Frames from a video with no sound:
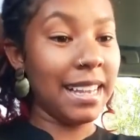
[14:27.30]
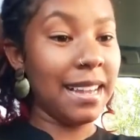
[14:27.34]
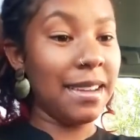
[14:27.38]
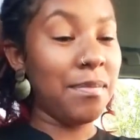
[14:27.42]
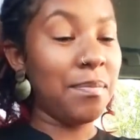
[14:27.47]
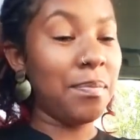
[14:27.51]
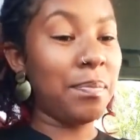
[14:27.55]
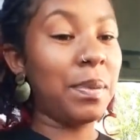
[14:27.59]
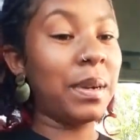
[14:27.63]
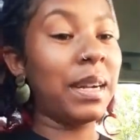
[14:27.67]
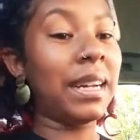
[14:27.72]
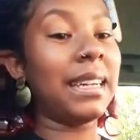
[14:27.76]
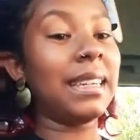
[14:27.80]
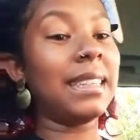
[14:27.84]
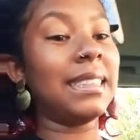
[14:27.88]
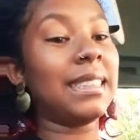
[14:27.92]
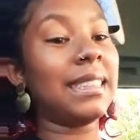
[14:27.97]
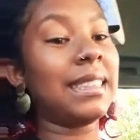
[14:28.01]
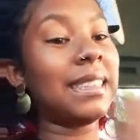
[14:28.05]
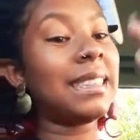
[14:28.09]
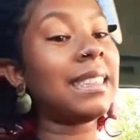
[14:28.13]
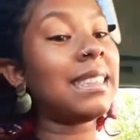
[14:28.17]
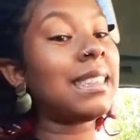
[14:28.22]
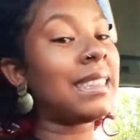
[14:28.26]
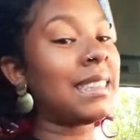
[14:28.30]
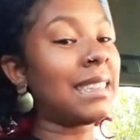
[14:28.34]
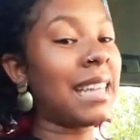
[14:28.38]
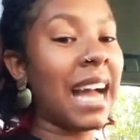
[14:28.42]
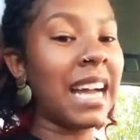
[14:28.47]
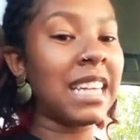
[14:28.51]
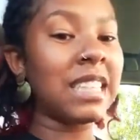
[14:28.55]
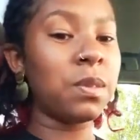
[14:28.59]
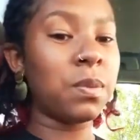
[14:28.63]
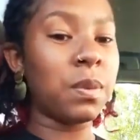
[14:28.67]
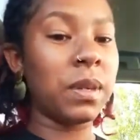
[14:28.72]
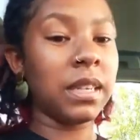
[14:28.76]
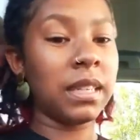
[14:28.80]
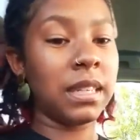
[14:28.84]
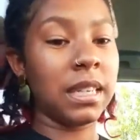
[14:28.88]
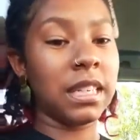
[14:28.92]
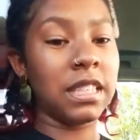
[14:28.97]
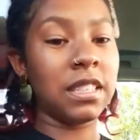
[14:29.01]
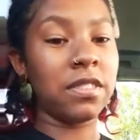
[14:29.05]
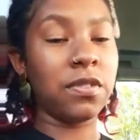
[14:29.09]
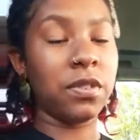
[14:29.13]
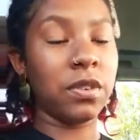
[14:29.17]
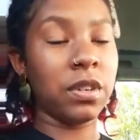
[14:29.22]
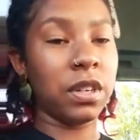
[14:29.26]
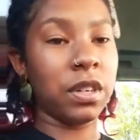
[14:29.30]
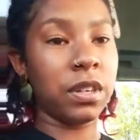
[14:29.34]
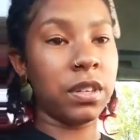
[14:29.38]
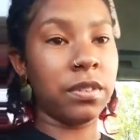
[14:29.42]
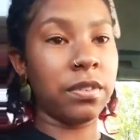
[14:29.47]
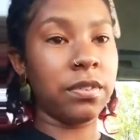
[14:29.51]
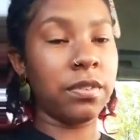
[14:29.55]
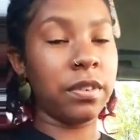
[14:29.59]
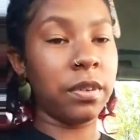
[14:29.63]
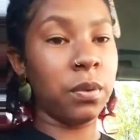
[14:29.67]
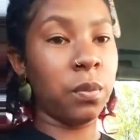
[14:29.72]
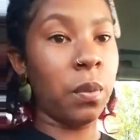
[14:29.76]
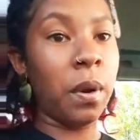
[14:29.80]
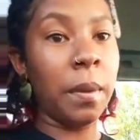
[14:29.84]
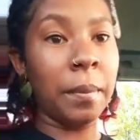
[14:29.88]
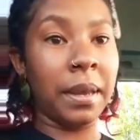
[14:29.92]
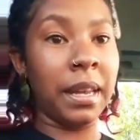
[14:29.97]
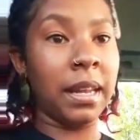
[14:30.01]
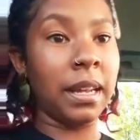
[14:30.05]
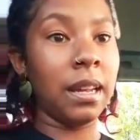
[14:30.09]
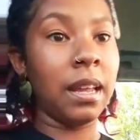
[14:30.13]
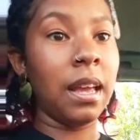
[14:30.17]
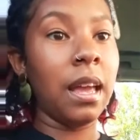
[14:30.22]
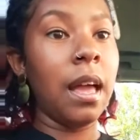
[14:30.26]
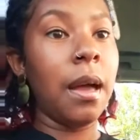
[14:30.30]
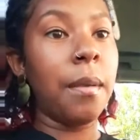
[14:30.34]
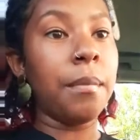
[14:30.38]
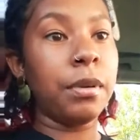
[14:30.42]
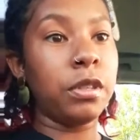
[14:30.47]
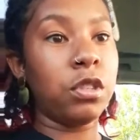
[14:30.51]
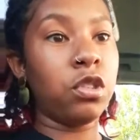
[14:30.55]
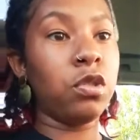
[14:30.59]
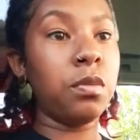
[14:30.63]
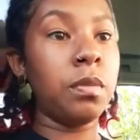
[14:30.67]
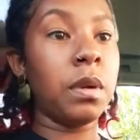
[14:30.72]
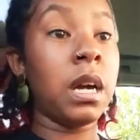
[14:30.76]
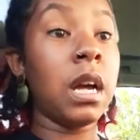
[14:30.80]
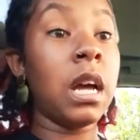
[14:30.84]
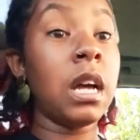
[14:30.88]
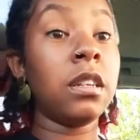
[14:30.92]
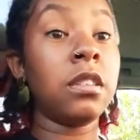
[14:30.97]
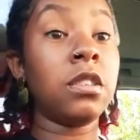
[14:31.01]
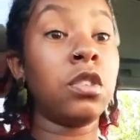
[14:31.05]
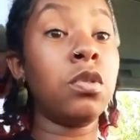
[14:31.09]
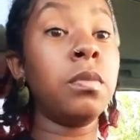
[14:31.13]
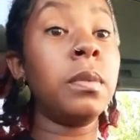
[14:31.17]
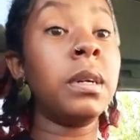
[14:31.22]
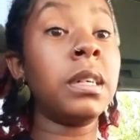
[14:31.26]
But that's what it does for women. But too much